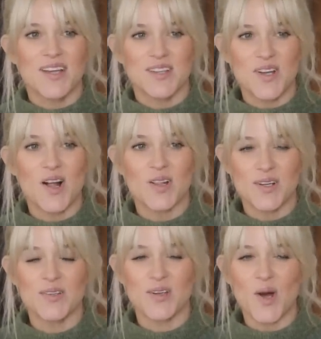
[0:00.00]
Yeah. Y'all
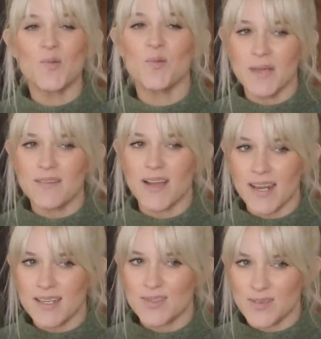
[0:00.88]
are y'all will be
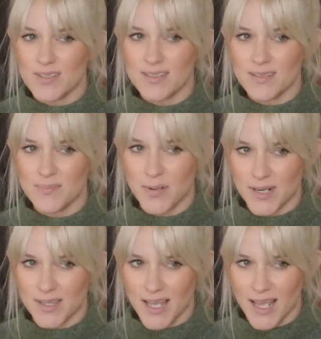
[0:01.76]
invited to his
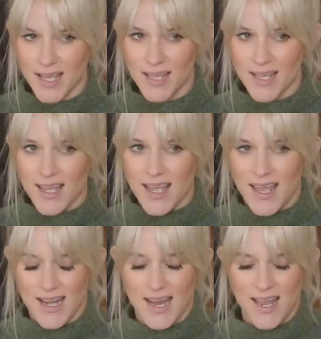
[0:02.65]
birthday.
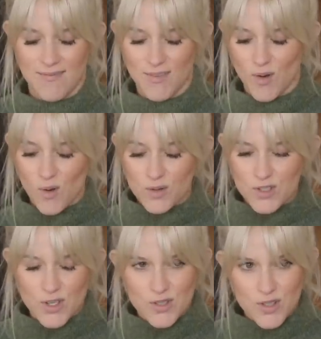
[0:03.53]
Yeah. And I have the whole
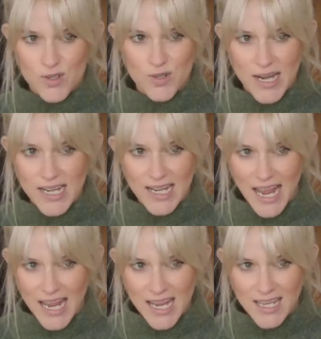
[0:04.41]
choo choo train oh, cake
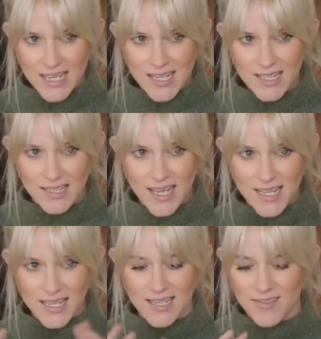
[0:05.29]
oh, yay.
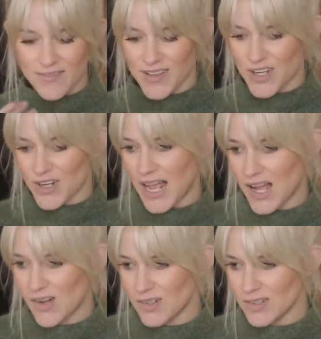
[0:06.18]
like figured
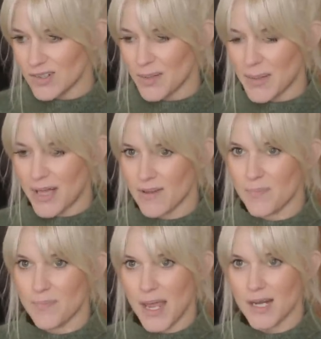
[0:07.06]
out. I'm
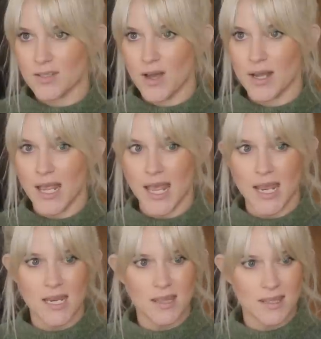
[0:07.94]
having baked on
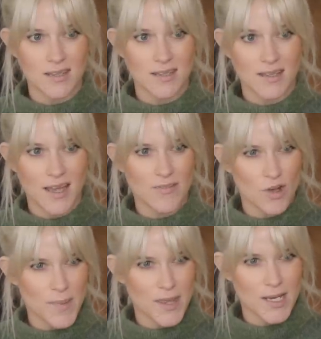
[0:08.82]
eighth. Have
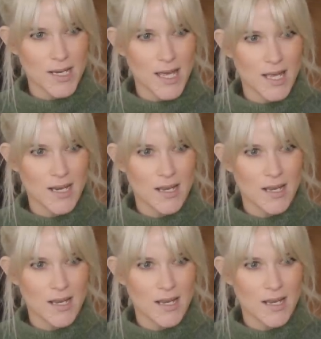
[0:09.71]
y'all been there yet?